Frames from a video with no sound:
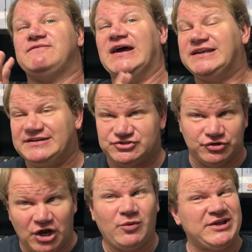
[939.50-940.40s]

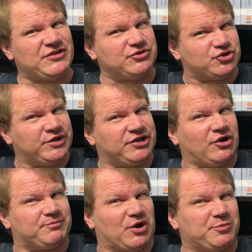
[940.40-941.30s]
knowing they're doing it
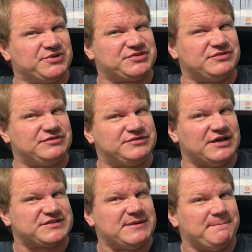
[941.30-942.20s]
on purpose
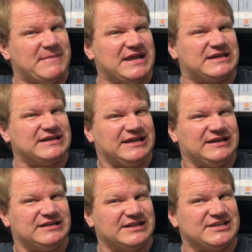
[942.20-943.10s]
doesn't make it
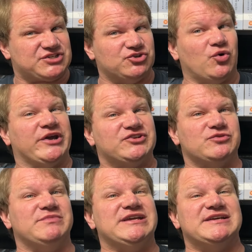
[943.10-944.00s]
any less annoying
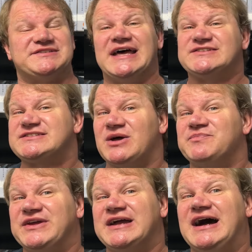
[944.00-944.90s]
to me, as that's
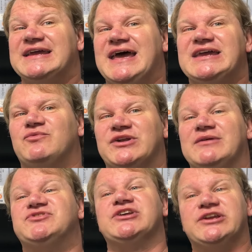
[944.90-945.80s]
something I hate when
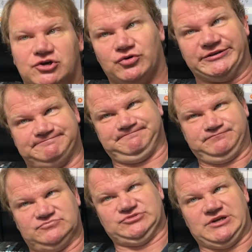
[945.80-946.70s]
I'm sitting here going,
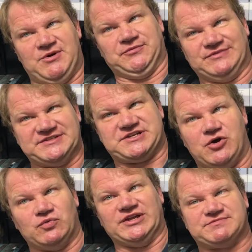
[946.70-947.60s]
come on, let's
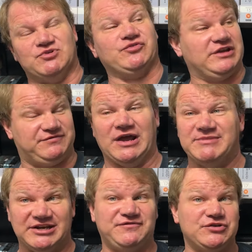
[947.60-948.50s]
go, let's move. If
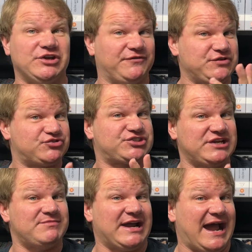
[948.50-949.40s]
you
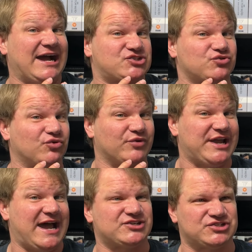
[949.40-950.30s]
see my actual
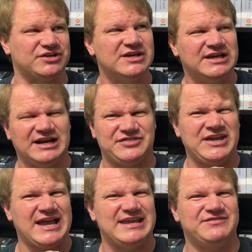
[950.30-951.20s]
reaction, and I
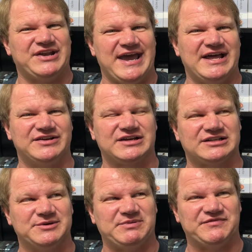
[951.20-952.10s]
think I even added a
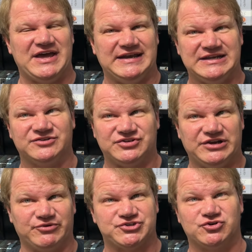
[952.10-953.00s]
clip of that into
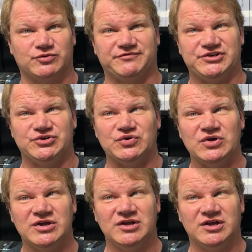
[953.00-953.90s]
the original review